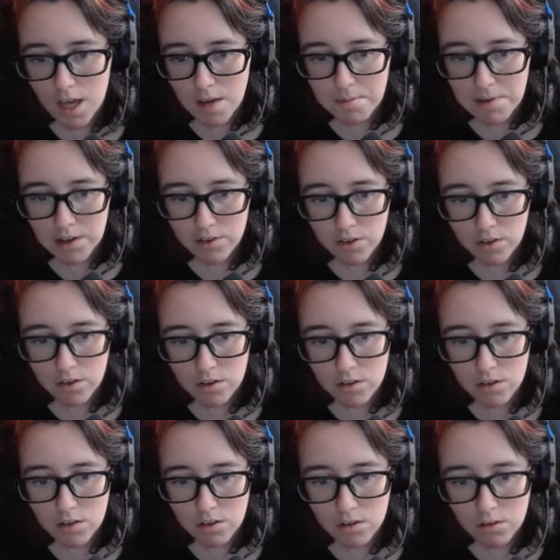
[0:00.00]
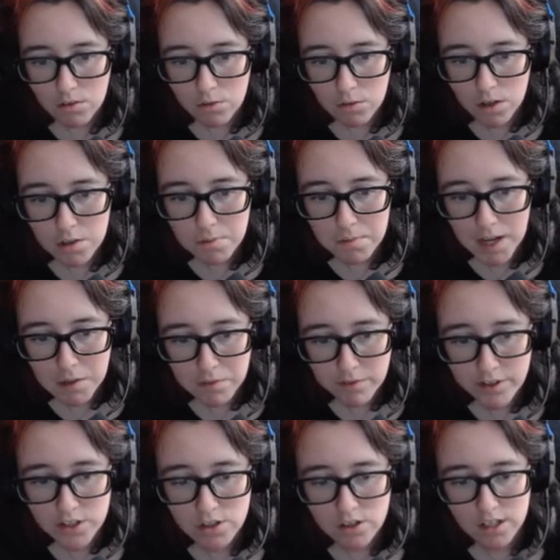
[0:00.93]
Hey, Matthew. Welcome back,
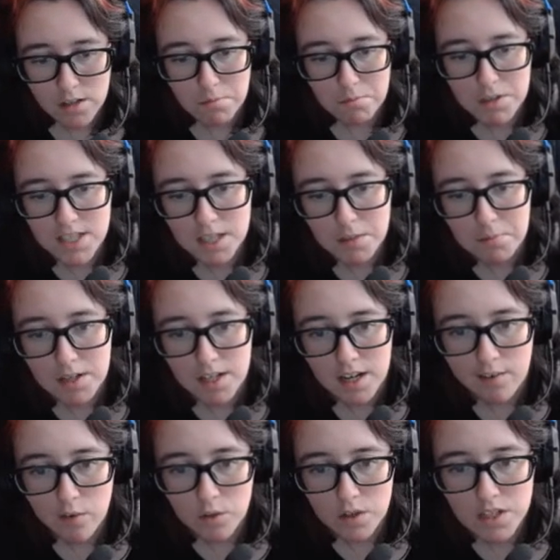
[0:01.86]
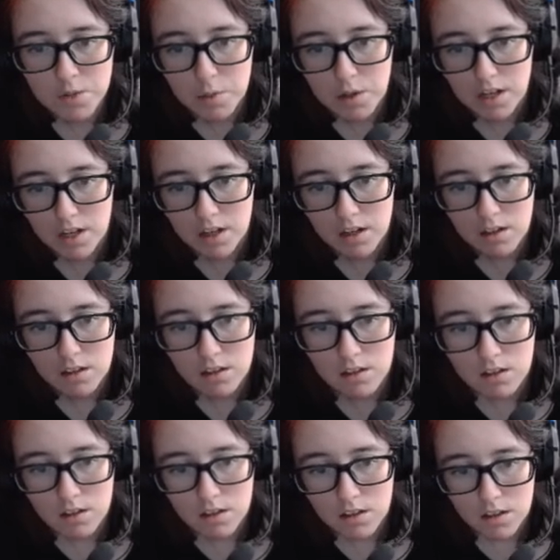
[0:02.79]
Professor Layton. Please come in. Everyone is waiting.
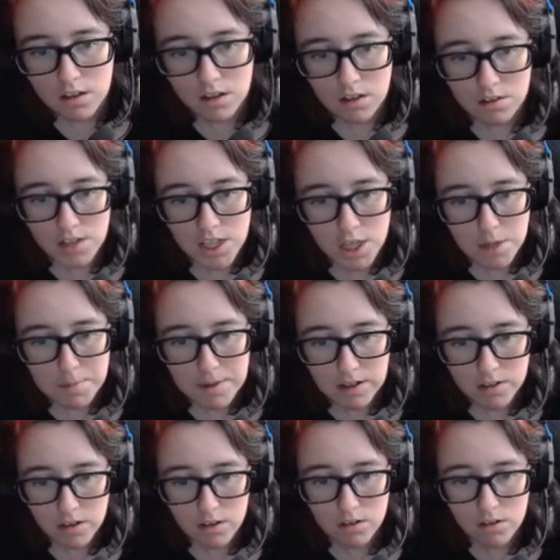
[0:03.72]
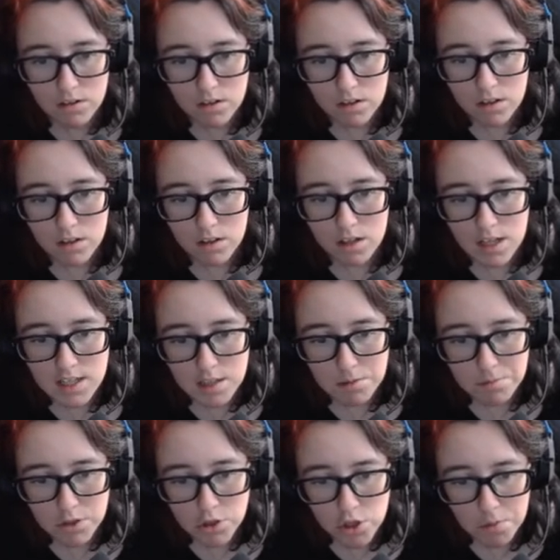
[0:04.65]
Thank you, Matthew. Is
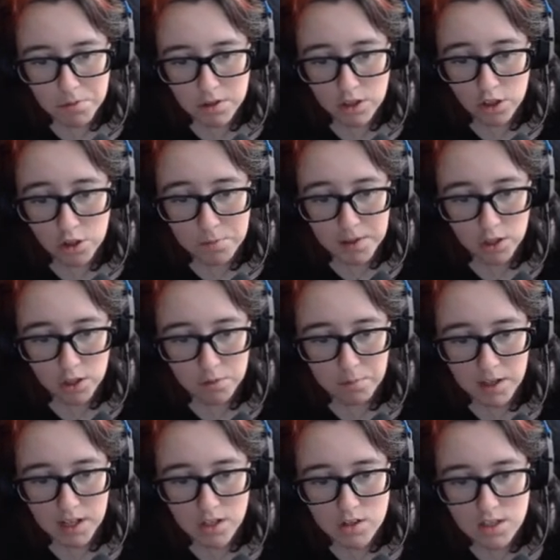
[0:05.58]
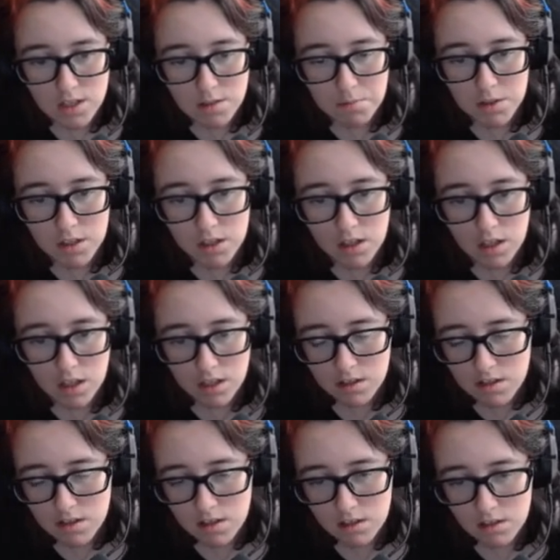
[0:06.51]
something troubling you, my good man? You seem ill at
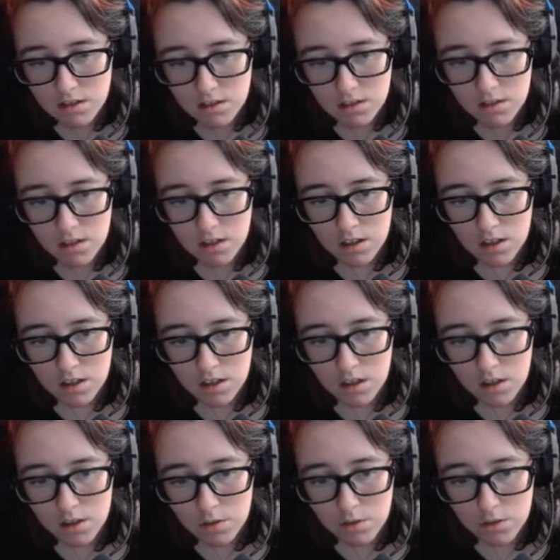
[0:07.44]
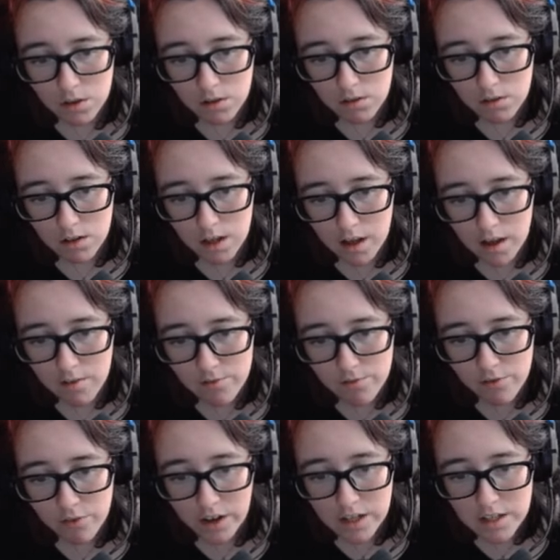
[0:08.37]
ease. Oh, no,
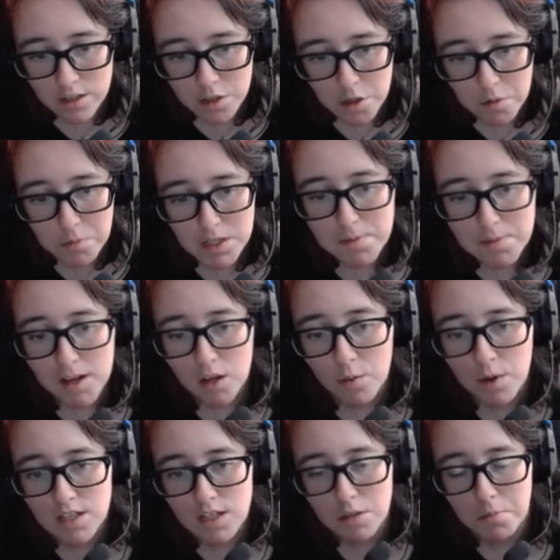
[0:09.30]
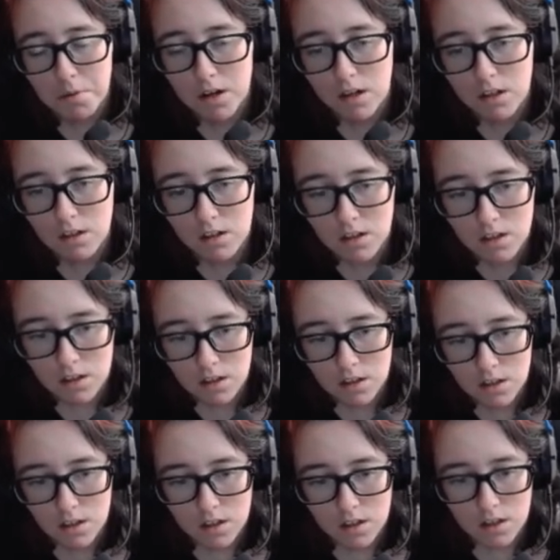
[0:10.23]
I'm fine, sir. Please make your way to the parlor.
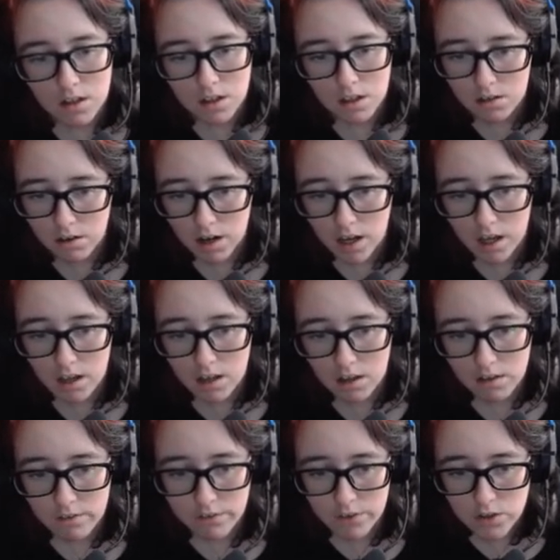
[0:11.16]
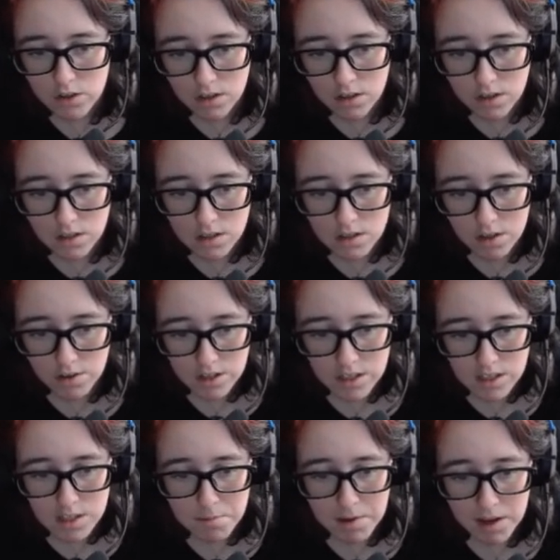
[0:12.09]
All right, if you're certain that
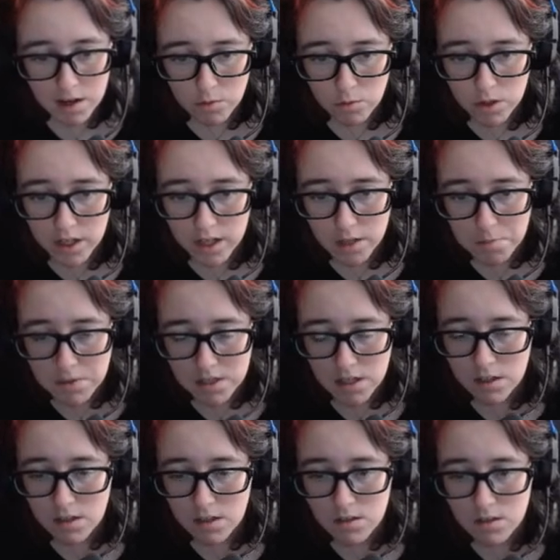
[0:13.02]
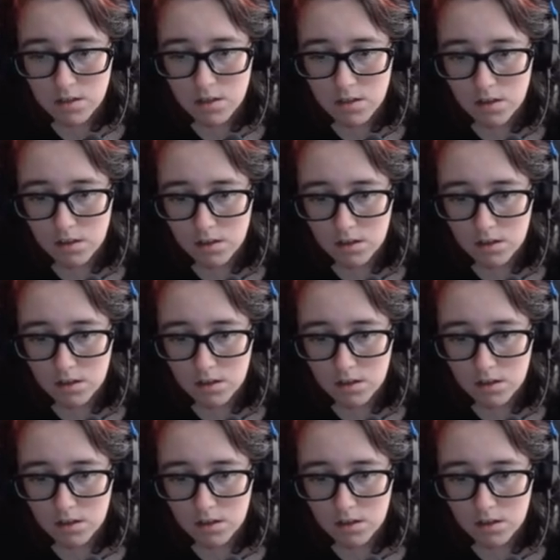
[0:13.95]
nothing's the matter, we'll head upstairs.